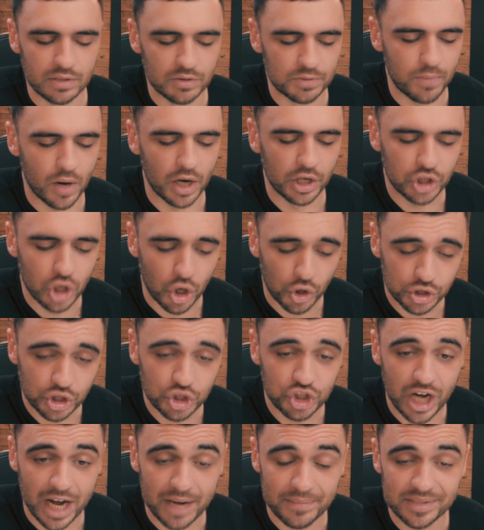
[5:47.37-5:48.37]
It was by Dr.
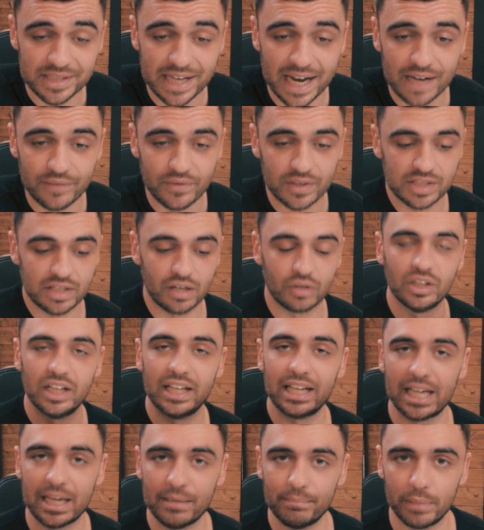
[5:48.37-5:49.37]
James Davies. I'll
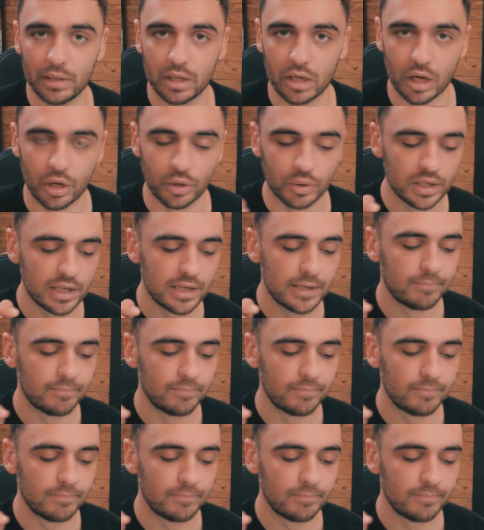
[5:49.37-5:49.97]
link it below.